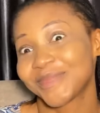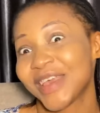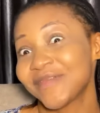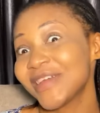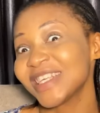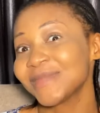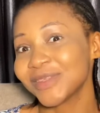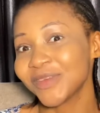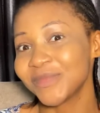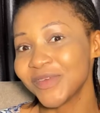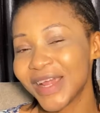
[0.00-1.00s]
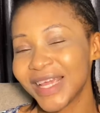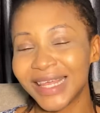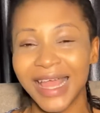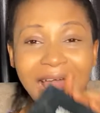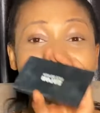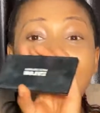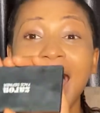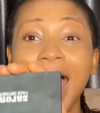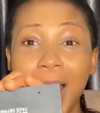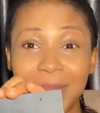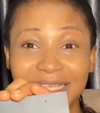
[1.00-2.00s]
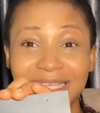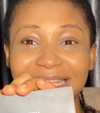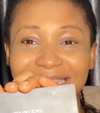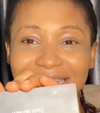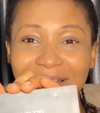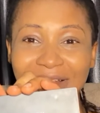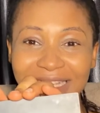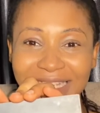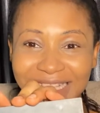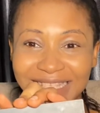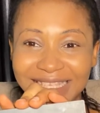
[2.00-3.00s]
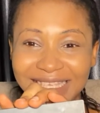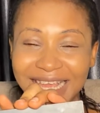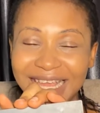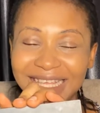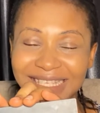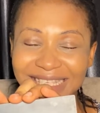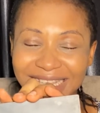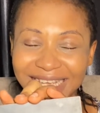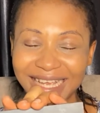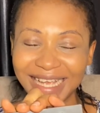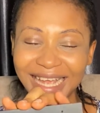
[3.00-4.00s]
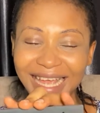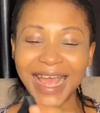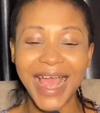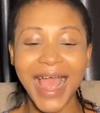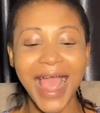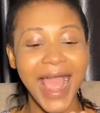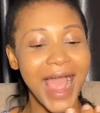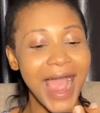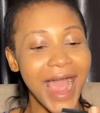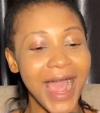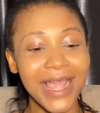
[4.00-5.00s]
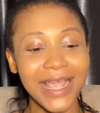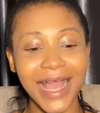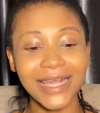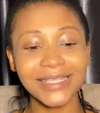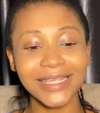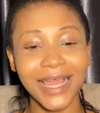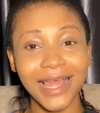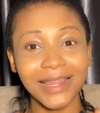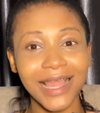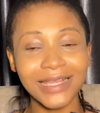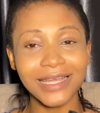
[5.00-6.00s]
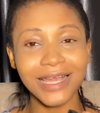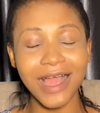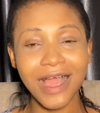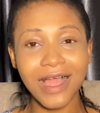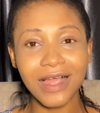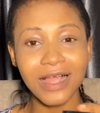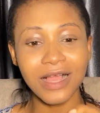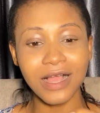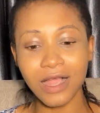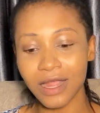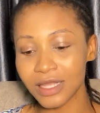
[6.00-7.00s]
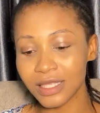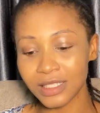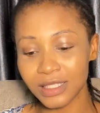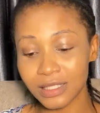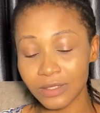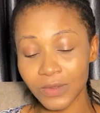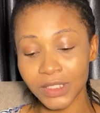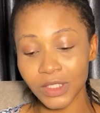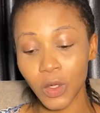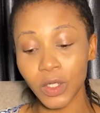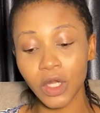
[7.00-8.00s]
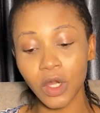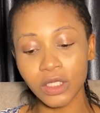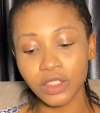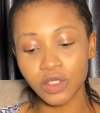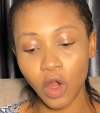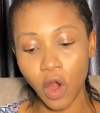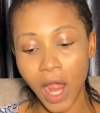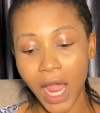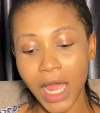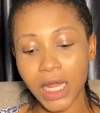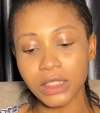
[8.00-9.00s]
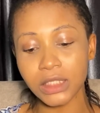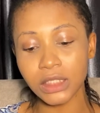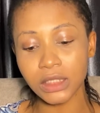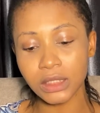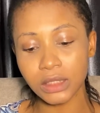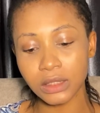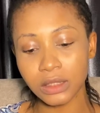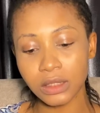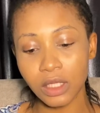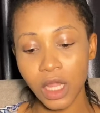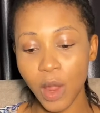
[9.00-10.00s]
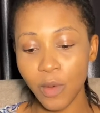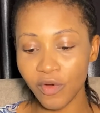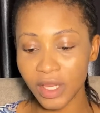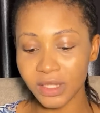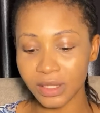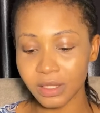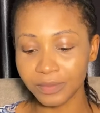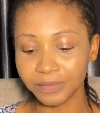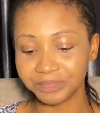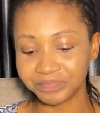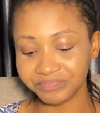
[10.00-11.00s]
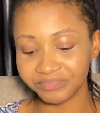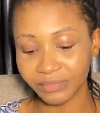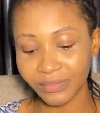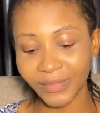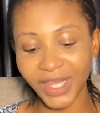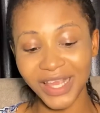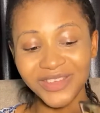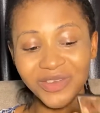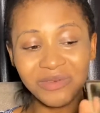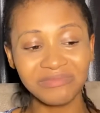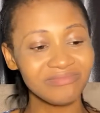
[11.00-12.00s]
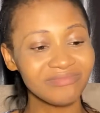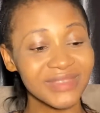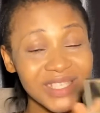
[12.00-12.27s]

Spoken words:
very smart of me, right? I'm using this Zaron kit. Yes. It has a highlighter, what's it called, contour, and a bronzer. So this is